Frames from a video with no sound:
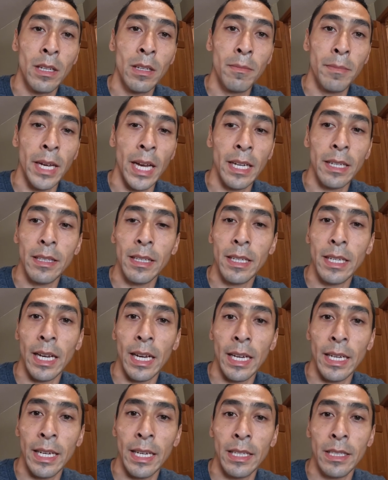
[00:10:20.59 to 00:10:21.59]
back of the
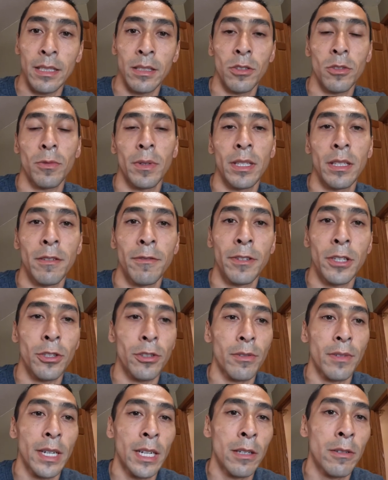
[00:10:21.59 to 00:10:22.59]
kayak and swing the
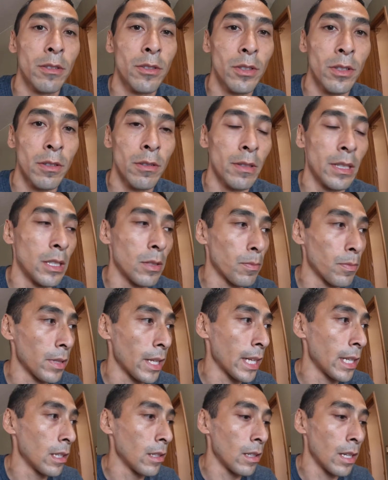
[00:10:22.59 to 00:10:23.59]
fish around. So it's
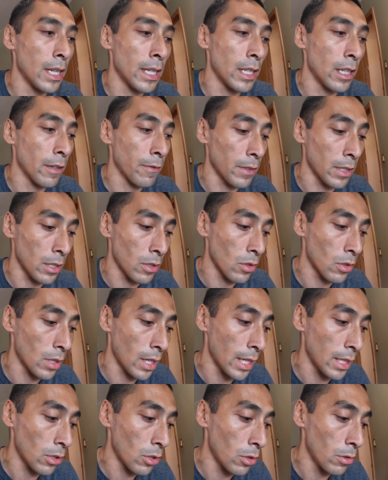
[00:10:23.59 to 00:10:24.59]
plenty long enough, and it's
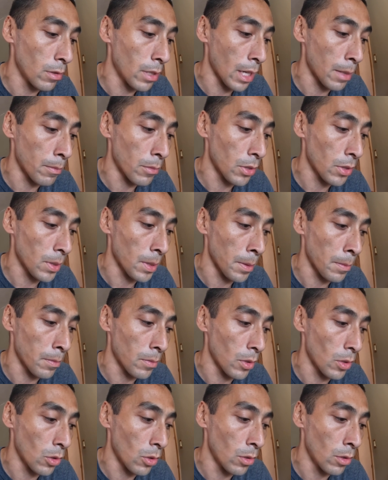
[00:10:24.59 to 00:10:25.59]
not too
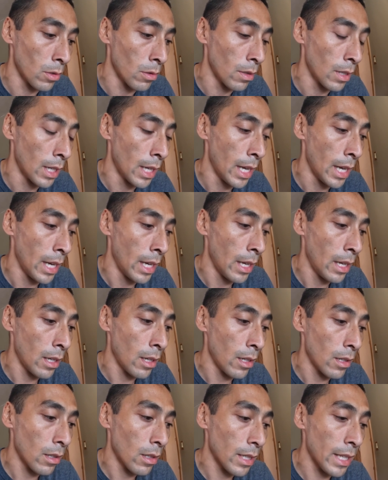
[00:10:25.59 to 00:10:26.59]
cumbersome to
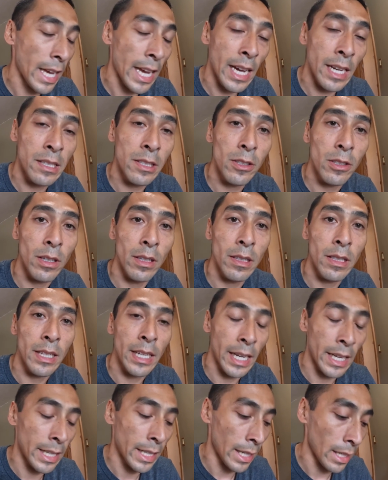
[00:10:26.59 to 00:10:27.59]
cast on the
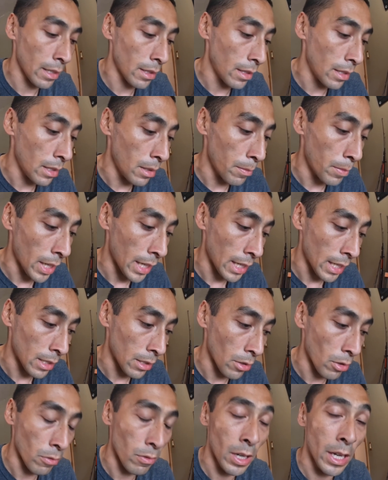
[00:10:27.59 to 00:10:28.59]
kayak. The butt
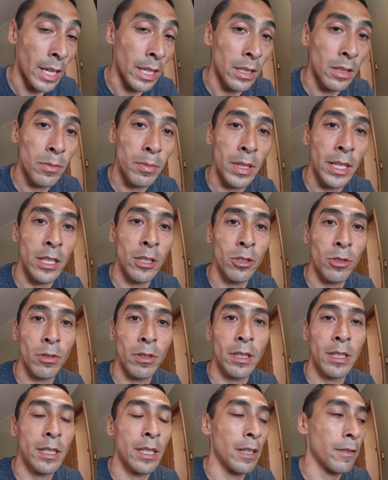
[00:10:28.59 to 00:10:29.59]
end of the rod is plenty
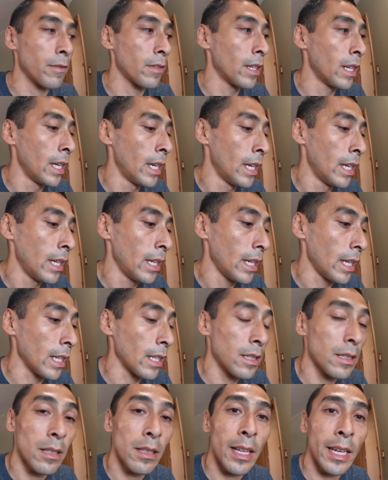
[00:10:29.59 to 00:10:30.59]
short enough,
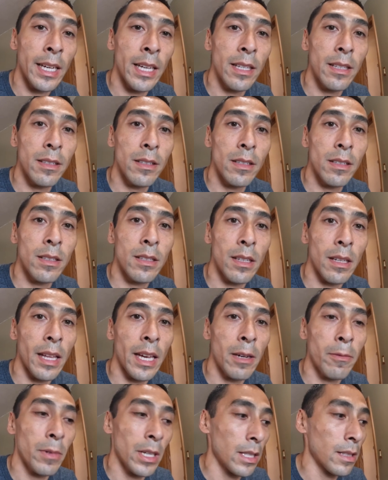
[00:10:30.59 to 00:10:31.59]
and it's a light, it's a
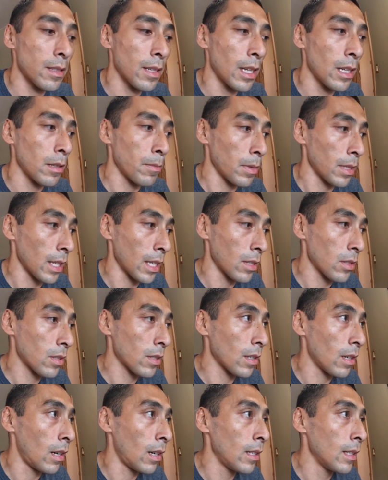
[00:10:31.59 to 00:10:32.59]
lightweight setup, and
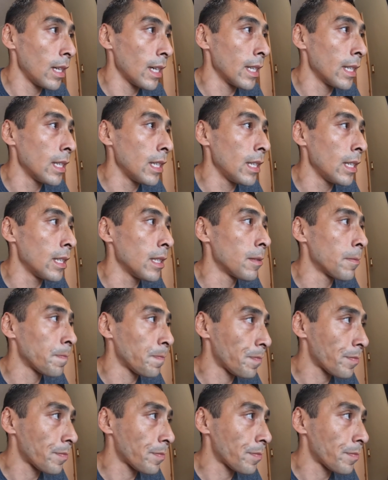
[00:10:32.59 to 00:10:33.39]
that's all I need